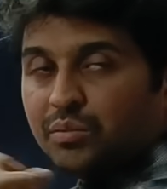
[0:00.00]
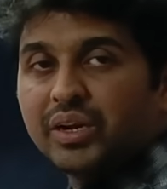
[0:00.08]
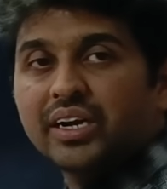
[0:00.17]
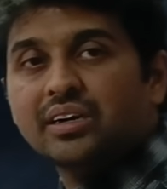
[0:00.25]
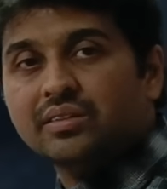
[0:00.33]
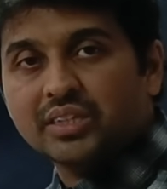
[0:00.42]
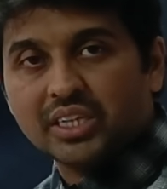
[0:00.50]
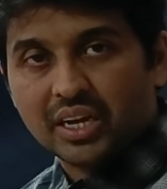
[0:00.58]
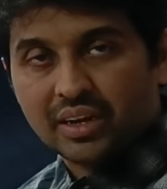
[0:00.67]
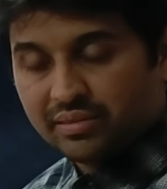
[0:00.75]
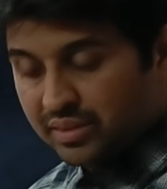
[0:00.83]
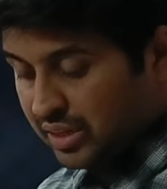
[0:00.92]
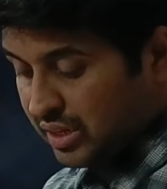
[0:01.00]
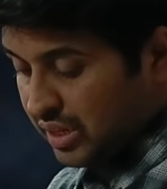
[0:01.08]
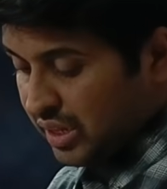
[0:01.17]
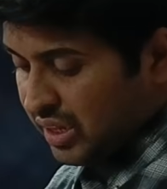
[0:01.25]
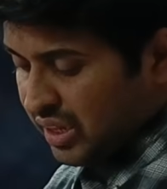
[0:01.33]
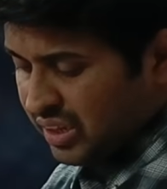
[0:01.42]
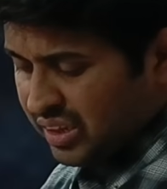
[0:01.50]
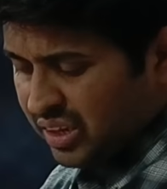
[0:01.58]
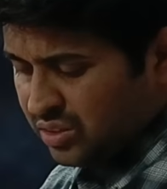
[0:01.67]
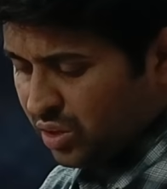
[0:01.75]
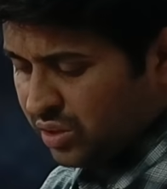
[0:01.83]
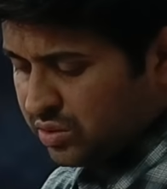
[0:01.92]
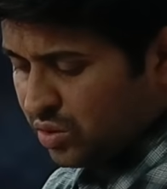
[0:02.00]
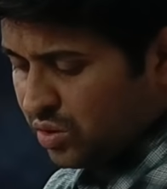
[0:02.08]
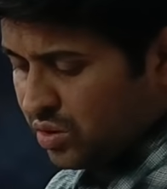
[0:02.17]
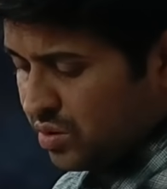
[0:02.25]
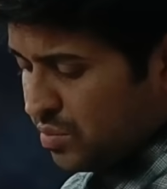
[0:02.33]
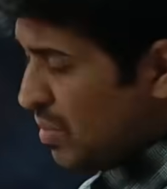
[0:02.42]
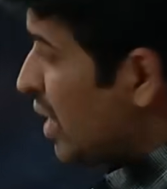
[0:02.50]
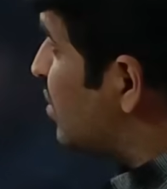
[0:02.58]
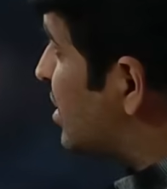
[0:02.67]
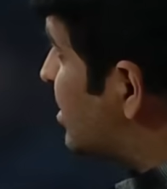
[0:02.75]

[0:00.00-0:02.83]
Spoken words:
update which I have. There is also my